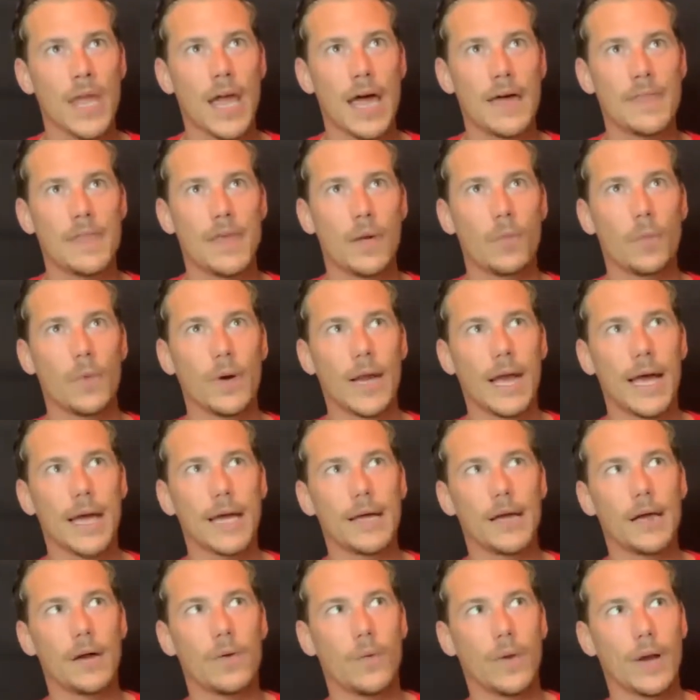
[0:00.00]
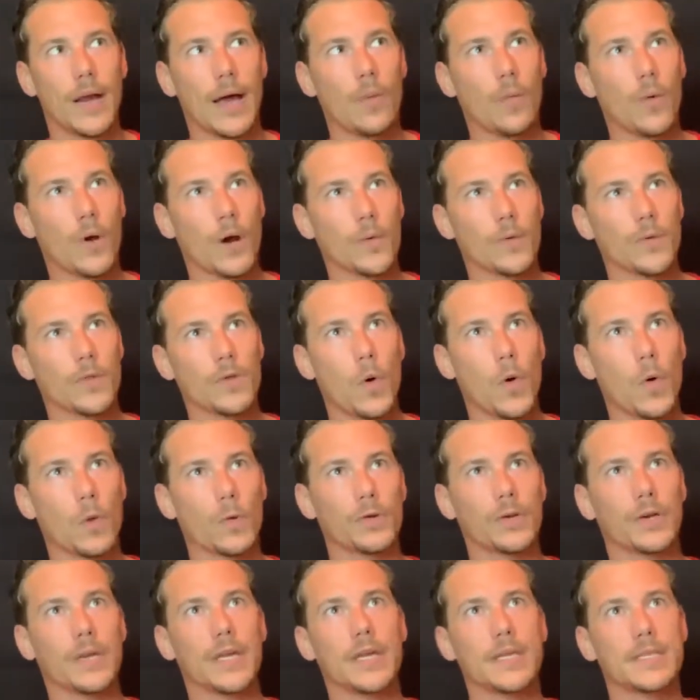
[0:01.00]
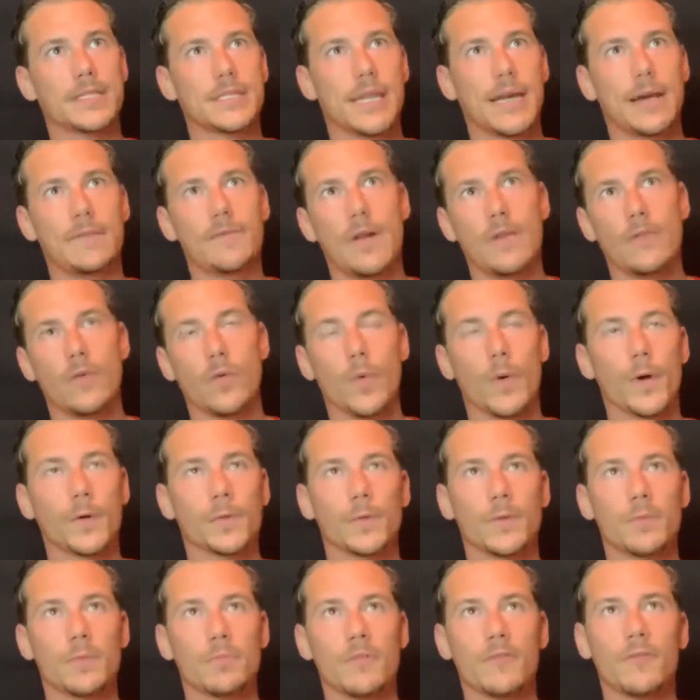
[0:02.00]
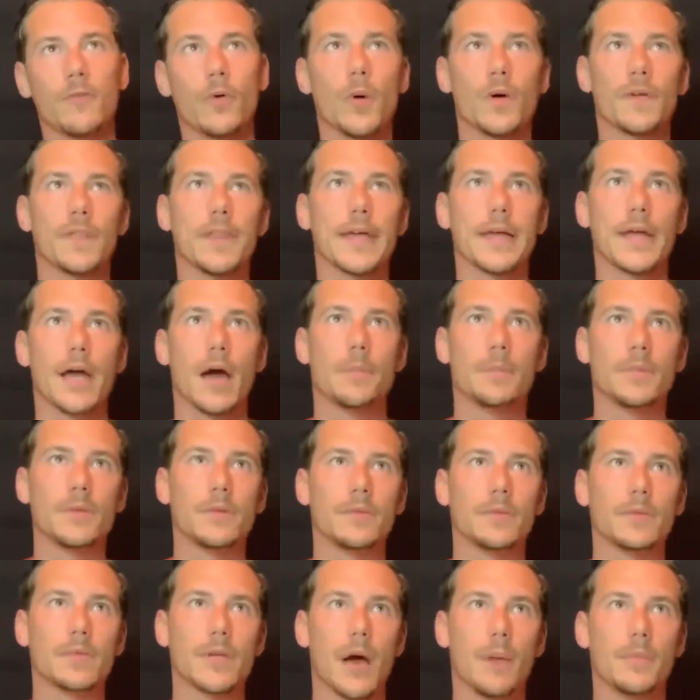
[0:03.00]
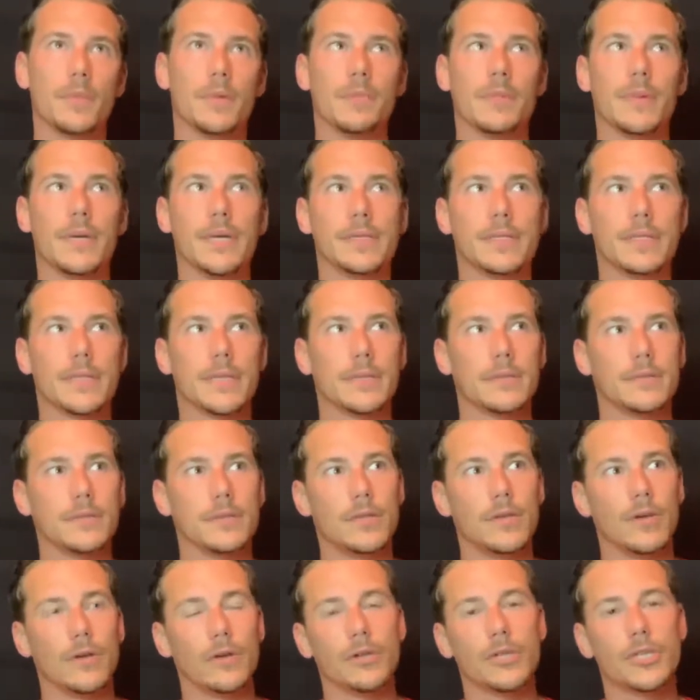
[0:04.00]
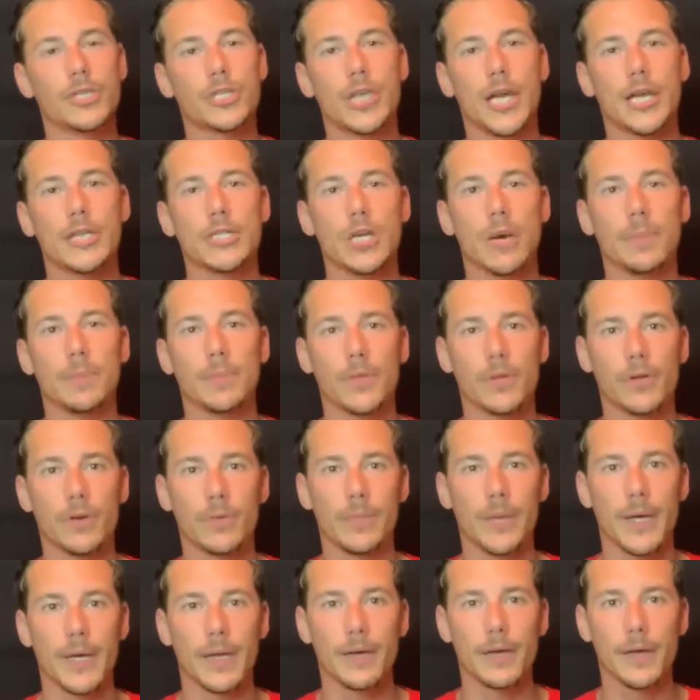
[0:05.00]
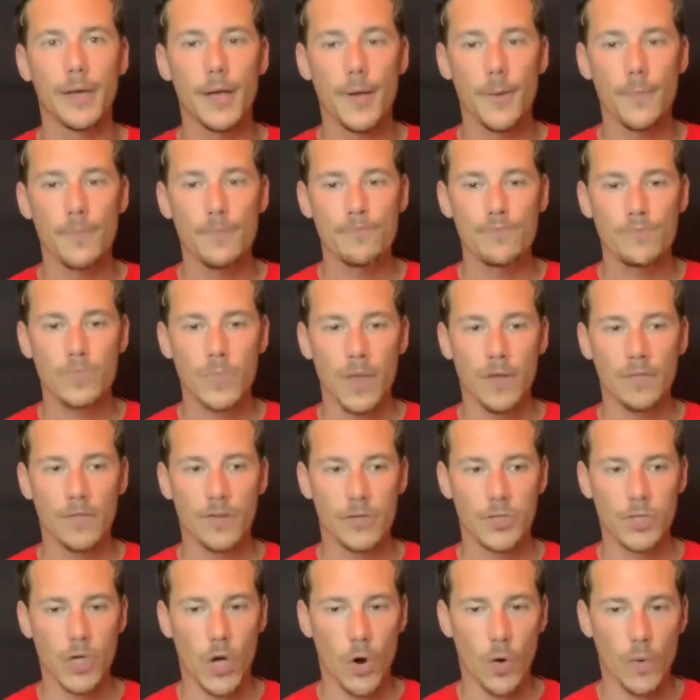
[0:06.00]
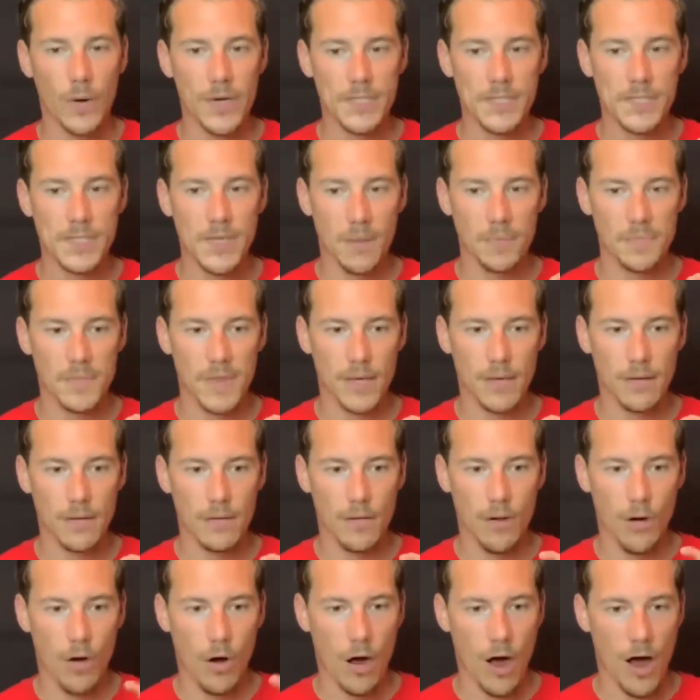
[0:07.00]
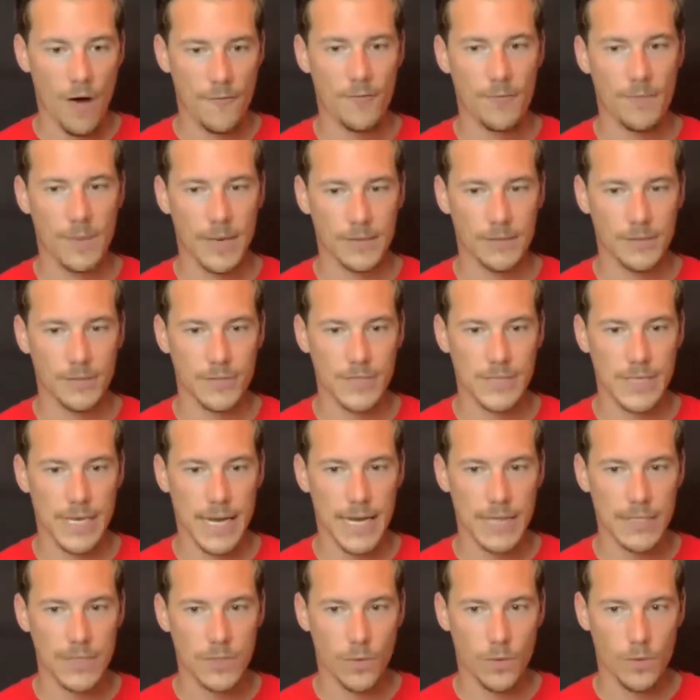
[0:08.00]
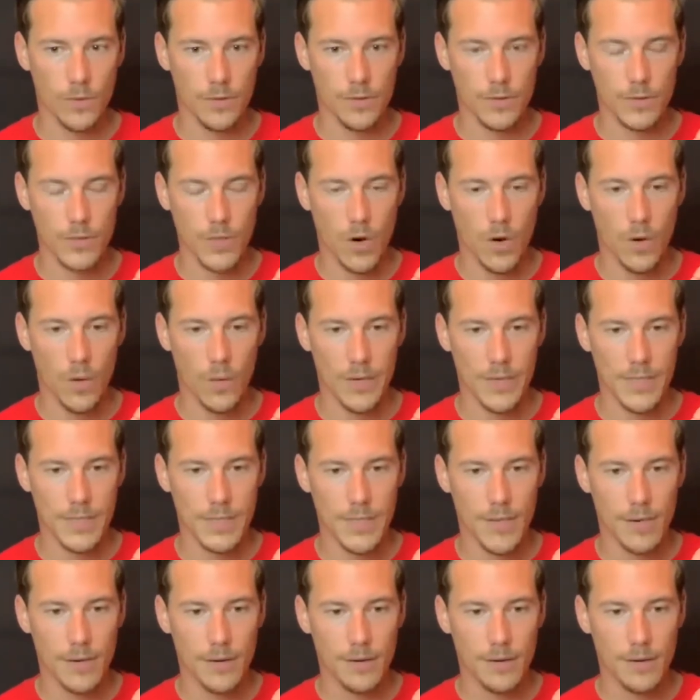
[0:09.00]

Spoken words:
And then when I work with older kids that I've never worked with before, and they come to me to to change up a little bit, there's always something off about their stance, or there's always